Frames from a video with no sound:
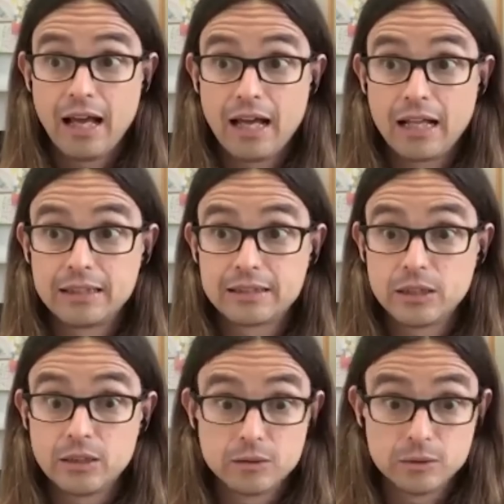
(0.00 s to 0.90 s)
And
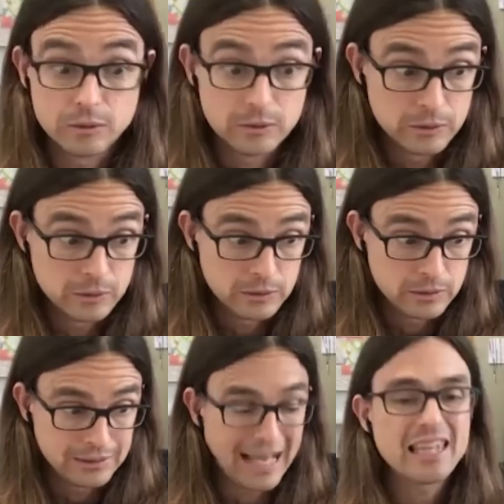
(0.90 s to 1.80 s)
so
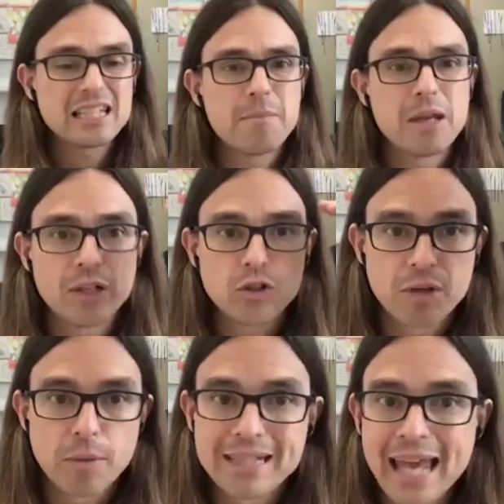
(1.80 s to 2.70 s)
that doesn't mean we need to
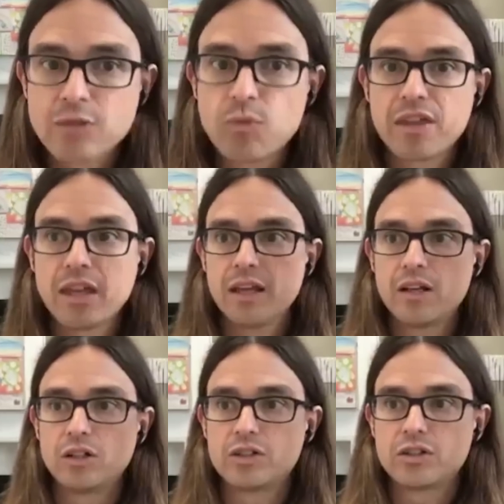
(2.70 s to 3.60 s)
be obsessed with it
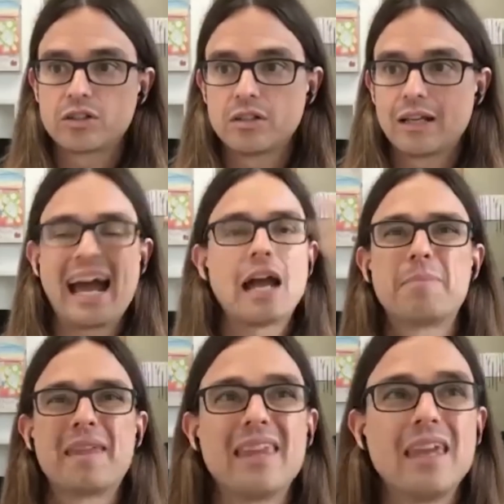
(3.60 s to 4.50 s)
or just
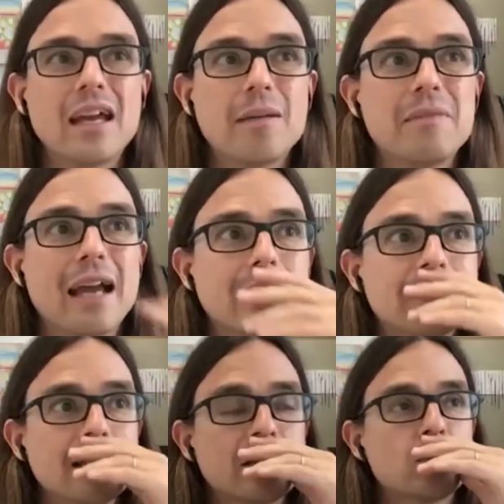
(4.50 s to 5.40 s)
carpe diem. Like
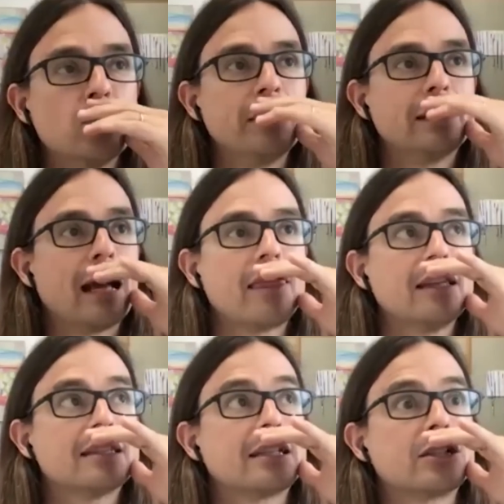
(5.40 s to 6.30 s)
these are stupid. I
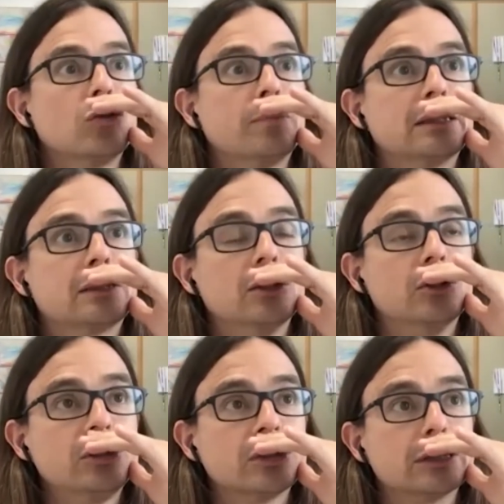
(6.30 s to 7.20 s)
think these are stupid
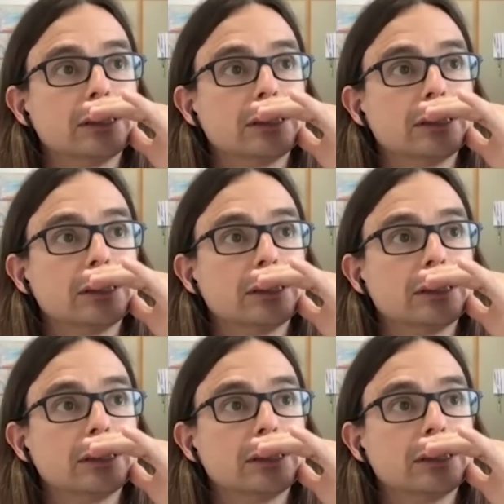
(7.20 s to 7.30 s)
solutions.